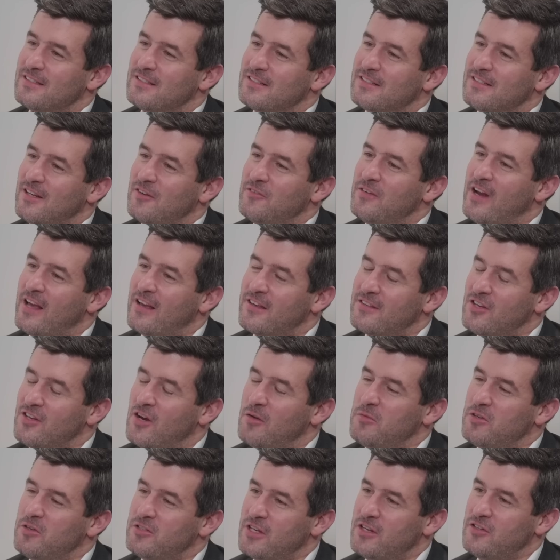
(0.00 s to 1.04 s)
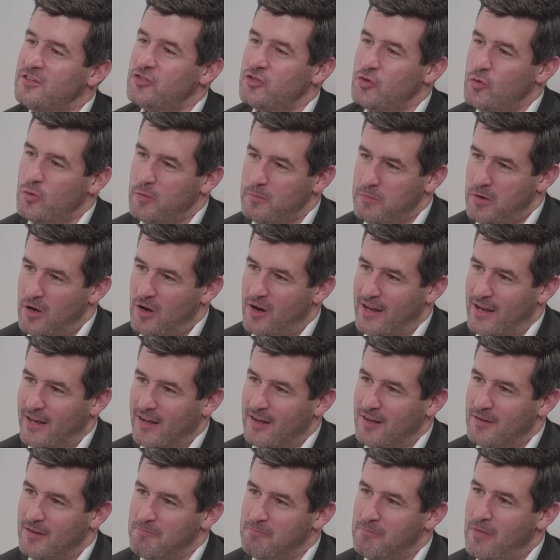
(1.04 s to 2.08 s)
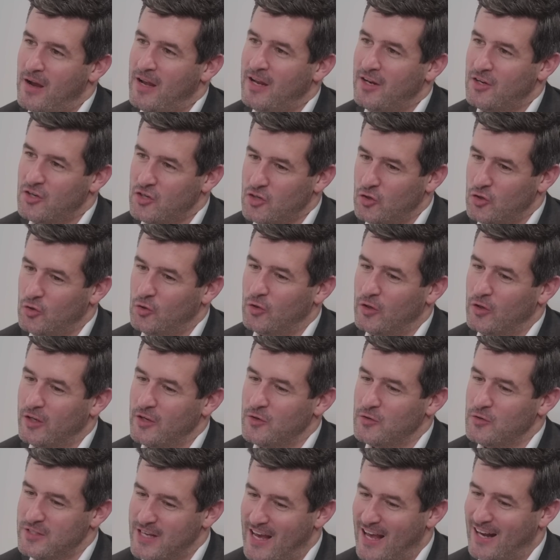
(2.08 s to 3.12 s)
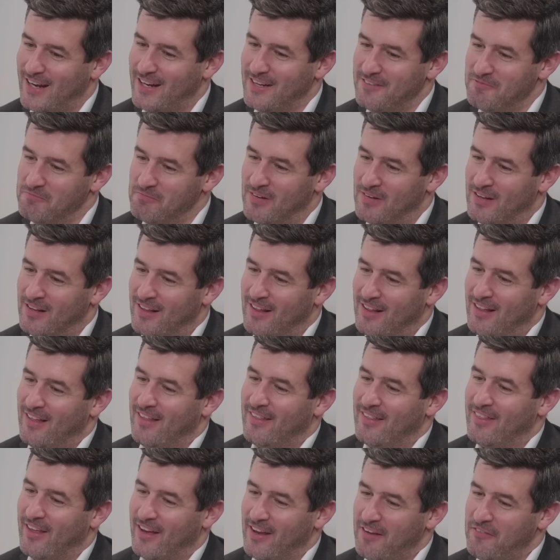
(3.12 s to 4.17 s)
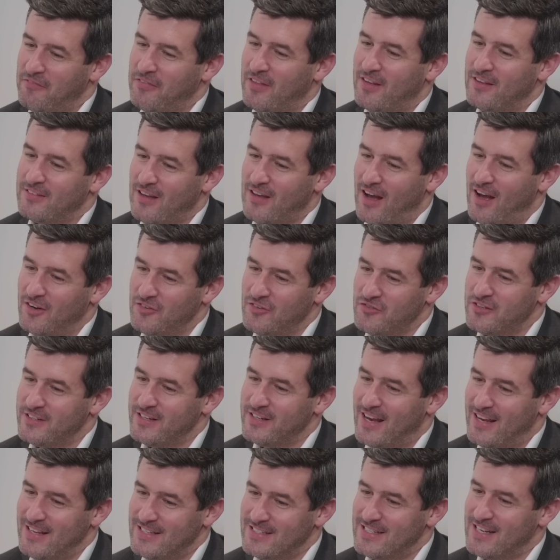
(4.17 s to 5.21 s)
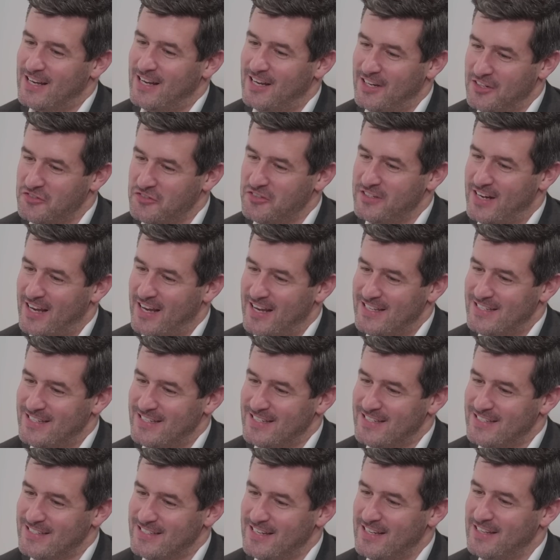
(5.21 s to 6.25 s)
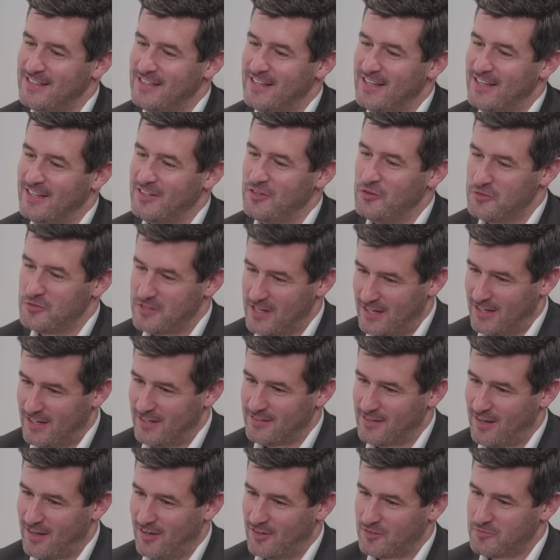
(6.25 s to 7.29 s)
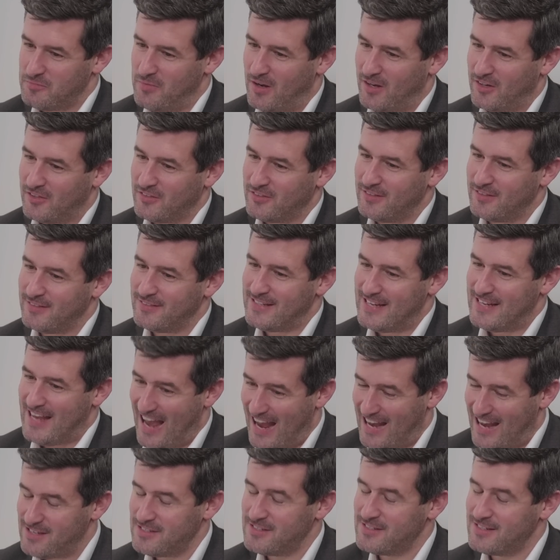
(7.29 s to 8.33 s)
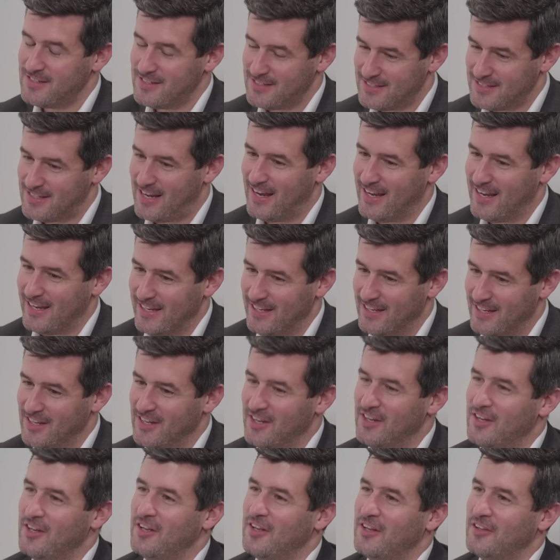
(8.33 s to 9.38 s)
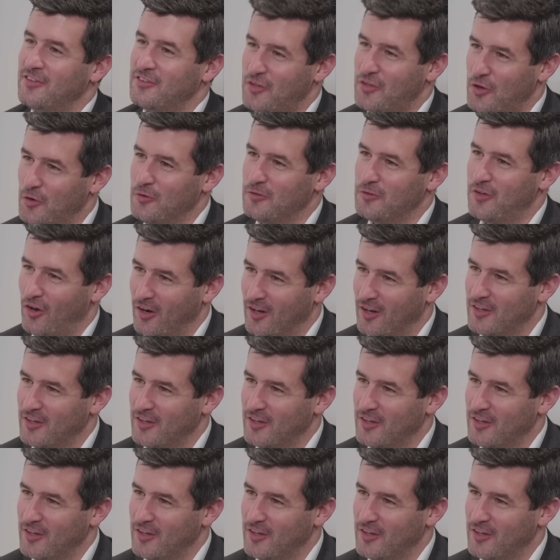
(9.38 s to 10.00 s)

So next time you see Stuart Pike, make sure you tell him that if there's 180s in the New Zealand Darts Masters, he has the same $2